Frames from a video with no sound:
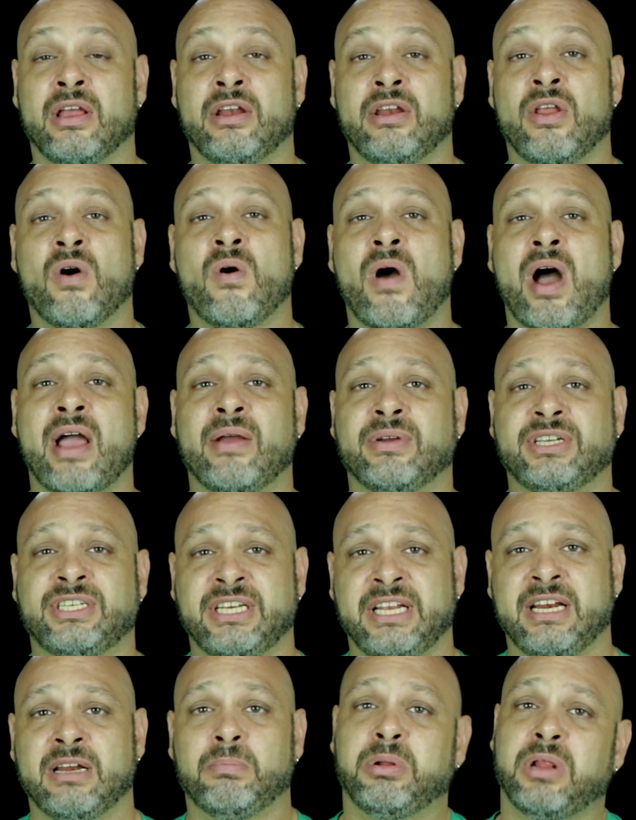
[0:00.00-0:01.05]
no
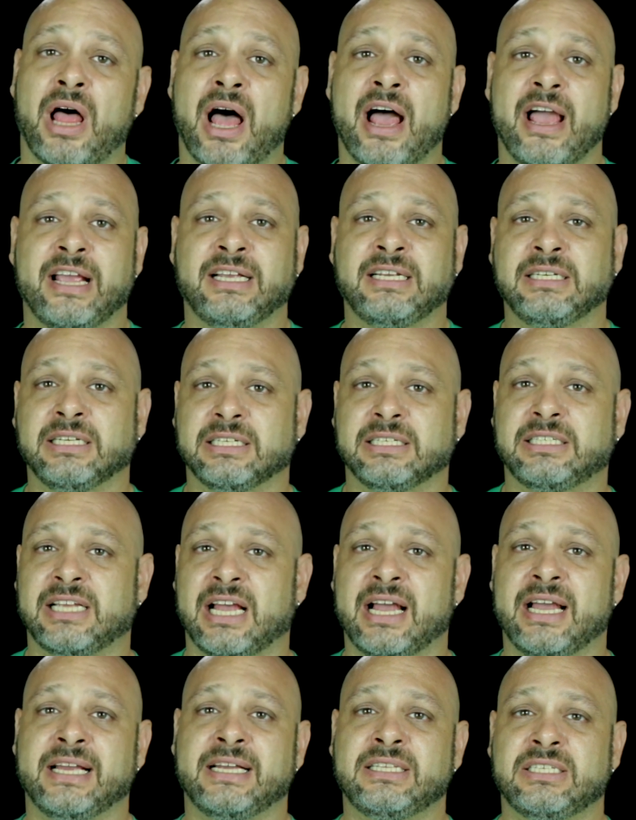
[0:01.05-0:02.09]
Irish need apply
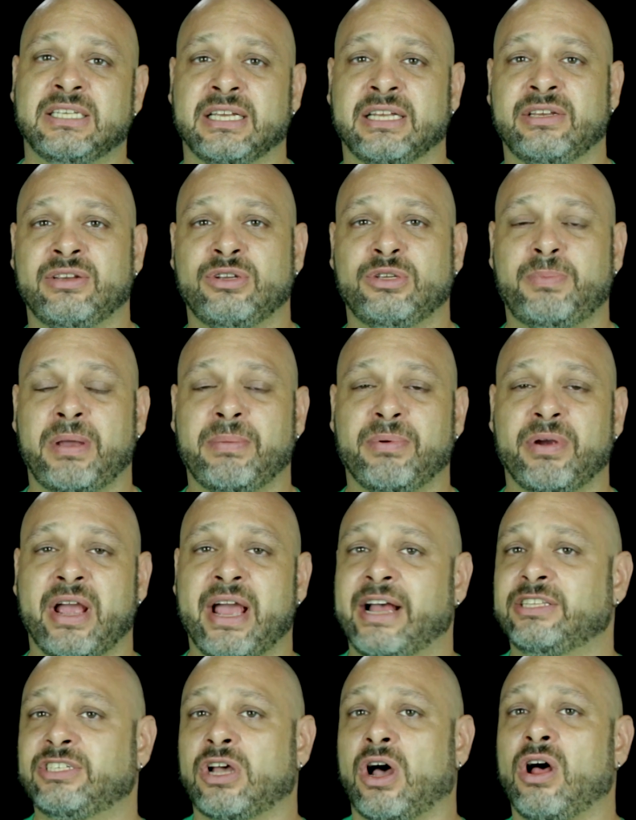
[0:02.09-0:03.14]
signs and newspaper
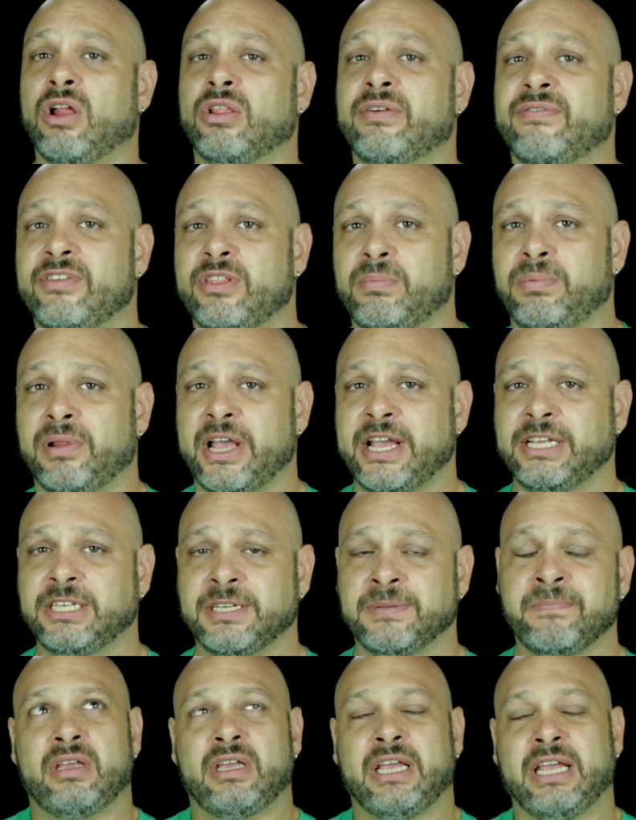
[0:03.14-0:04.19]
ads all over the place